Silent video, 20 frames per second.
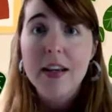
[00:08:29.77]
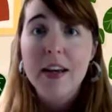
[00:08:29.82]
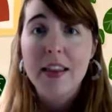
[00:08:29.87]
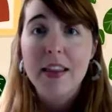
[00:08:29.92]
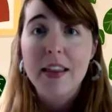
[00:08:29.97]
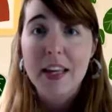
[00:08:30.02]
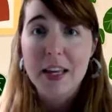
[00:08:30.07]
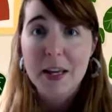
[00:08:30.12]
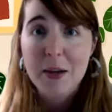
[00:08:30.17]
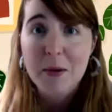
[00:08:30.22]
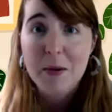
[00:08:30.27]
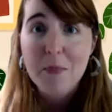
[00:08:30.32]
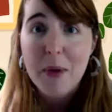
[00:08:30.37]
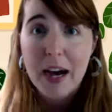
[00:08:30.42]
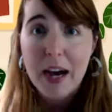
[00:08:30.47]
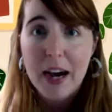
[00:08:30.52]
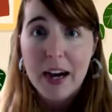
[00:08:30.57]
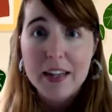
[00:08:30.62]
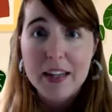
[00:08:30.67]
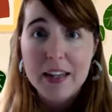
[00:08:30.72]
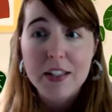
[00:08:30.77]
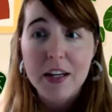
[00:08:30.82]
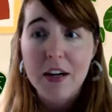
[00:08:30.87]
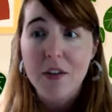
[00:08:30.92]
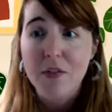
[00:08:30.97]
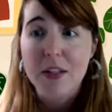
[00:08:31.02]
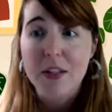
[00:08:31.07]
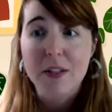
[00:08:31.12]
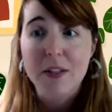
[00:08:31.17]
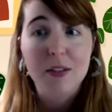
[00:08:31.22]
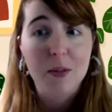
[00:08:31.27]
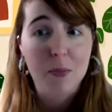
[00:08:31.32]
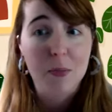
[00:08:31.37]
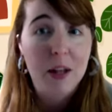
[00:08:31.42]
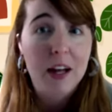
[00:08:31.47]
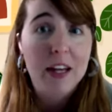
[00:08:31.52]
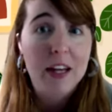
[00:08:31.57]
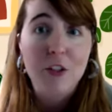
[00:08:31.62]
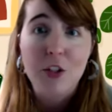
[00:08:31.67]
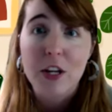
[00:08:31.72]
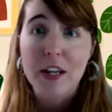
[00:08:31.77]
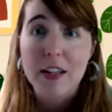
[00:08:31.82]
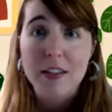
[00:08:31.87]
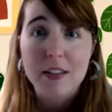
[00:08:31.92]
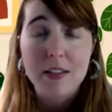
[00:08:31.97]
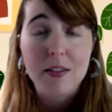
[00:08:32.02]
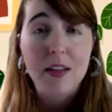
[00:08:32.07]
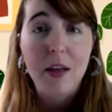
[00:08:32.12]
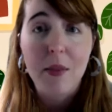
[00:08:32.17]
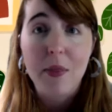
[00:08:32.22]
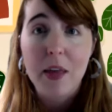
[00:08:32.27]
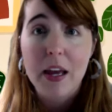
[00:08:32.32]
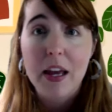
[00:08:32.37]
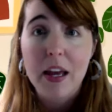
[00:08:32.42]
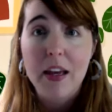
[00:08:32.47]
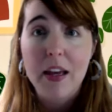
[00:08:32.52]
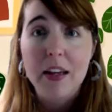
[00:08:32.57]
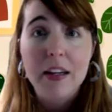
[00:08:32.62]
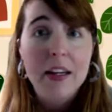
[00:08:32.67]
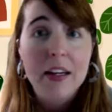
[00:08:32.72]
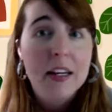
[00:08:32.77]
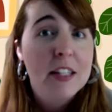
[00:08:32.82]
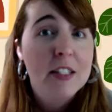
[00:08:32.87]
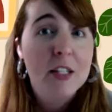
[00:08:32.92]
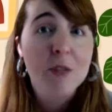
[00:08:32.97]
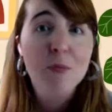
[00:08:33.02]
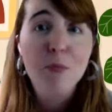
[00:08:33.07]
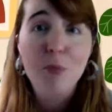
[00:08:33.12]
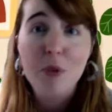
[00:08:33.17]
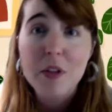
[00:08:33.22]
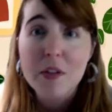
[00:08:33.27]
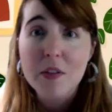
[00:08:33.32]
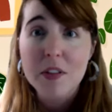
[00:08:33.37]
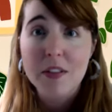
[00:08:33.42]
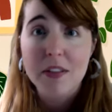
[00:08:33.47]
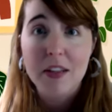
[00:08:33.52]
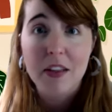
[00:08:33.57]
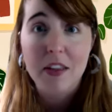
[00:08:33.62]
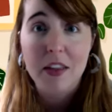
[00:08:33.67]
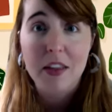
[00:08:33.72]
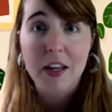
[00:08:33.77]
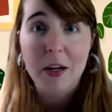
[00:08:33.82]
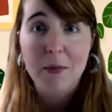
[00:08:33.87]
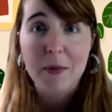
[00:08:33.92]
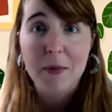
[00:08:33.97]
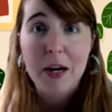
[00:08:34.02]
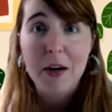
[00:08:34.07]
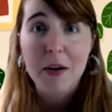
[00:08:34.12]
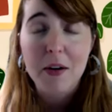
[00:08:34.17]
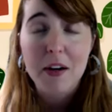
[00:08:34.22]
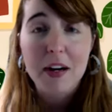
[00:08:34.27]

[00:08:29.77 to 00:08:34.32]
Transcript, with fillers: the impact of these supply chains that they didn't previously think about.